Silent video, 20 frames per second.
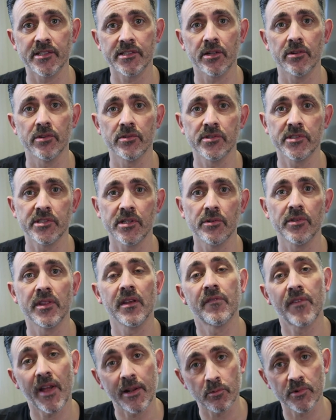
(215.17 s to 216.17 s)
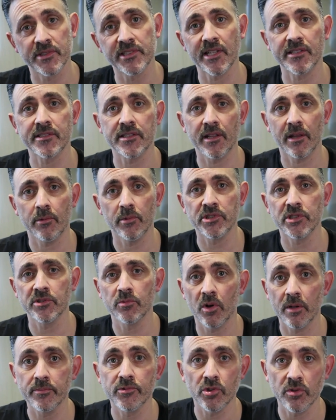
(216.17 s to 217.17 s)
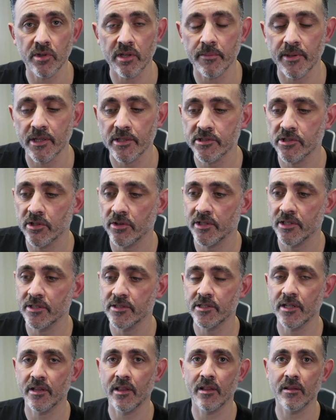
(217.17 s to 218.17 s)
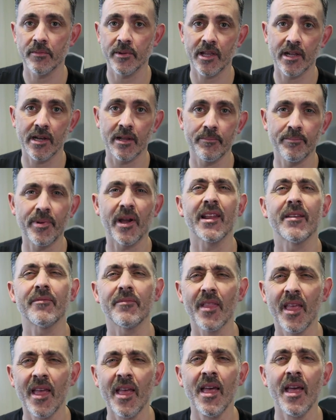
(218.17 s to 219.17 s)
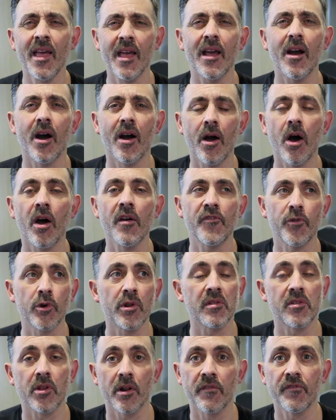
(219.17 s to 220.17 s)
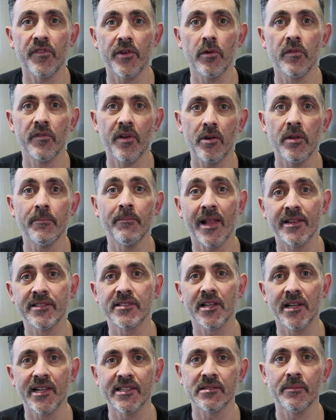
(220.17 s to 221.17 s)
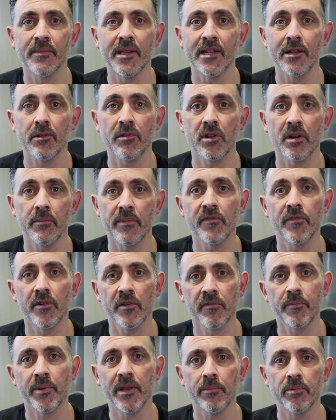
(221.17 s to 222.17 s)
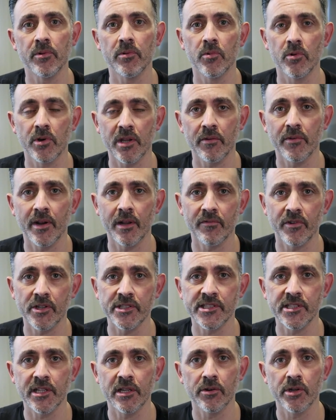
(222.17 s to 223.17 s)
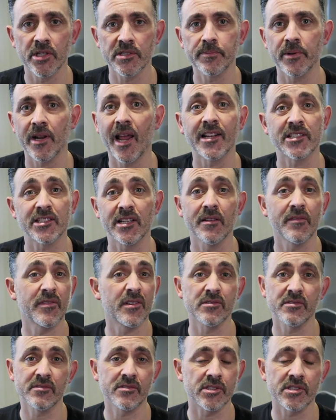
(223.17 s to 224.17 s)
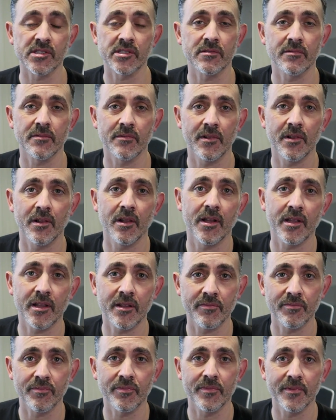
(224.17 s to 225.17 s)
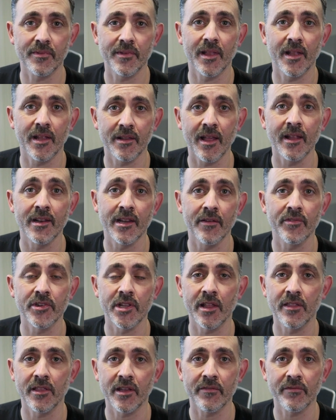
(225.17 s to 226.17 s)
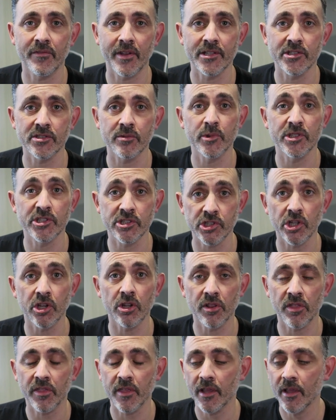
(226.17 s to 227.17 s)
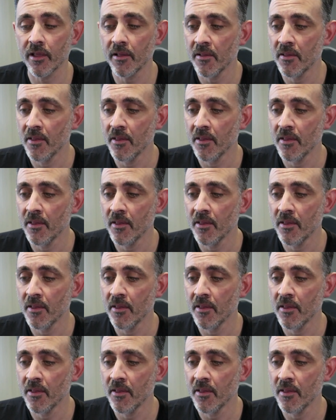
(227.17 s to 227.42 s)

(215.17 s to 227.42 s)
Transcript: So the event was yesterday, which is what I'm talking about. Sorry, I didn't say that at the beginning. But I thought it was going to feel very mentalism-y, and it was going to be full of people walking around very serious, but actually it feels just like any other day of the convention, which is a good thing.